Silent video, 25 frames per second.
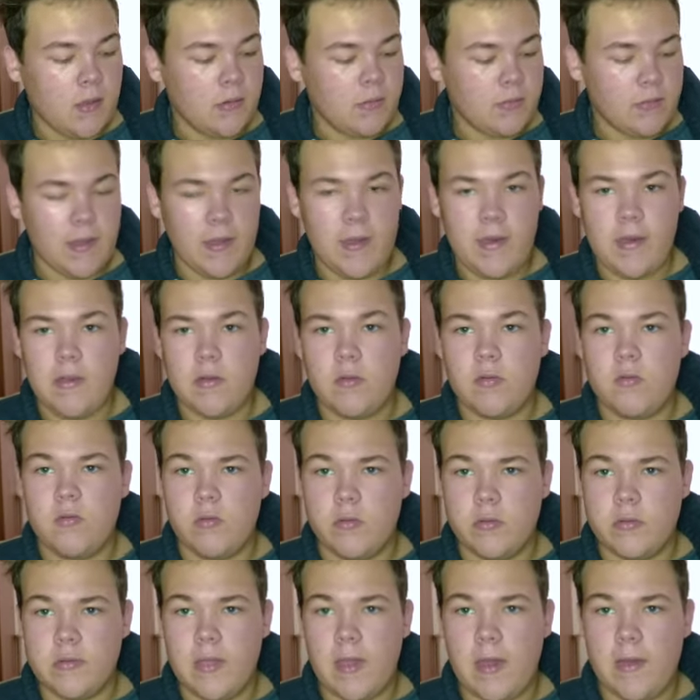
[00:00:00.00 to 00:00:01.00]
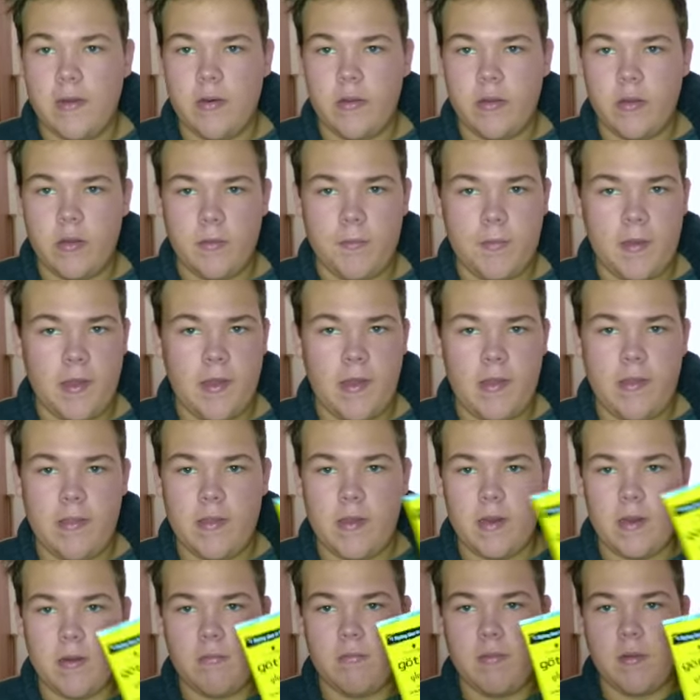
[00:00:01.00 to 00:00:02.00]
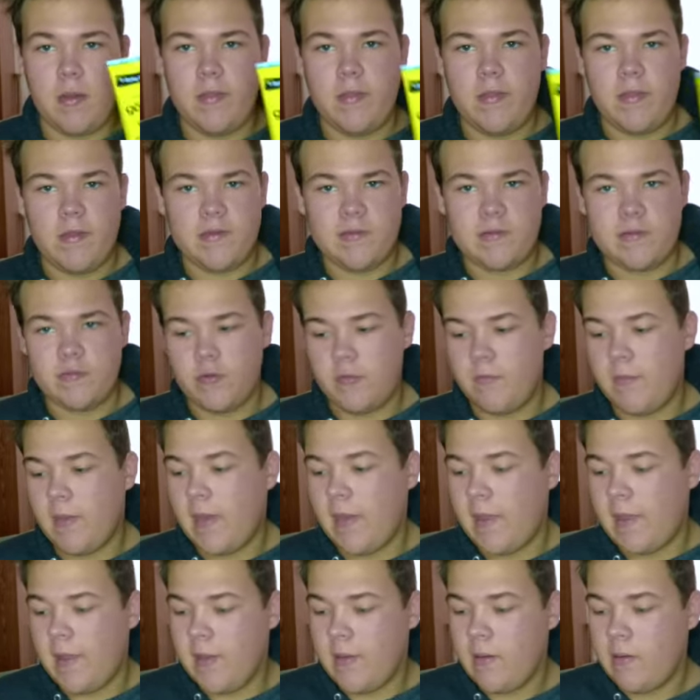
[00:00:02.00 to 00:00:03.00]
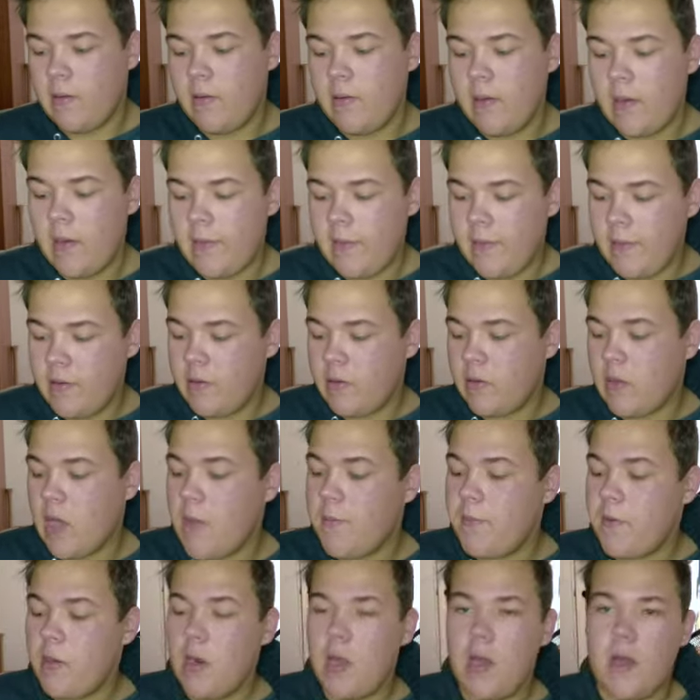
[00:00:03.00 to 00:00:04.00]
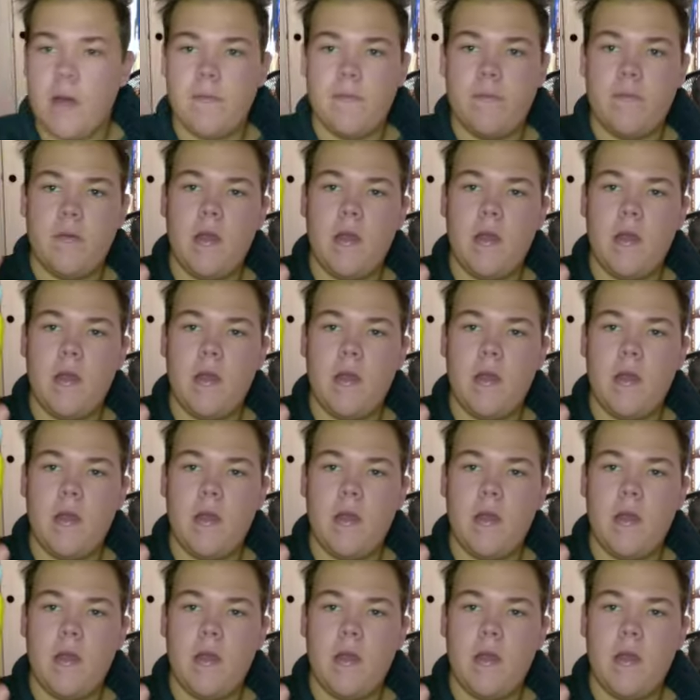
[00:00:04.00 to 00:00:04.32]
let it cool down a little bit and then I run this through my hair and then to top it off,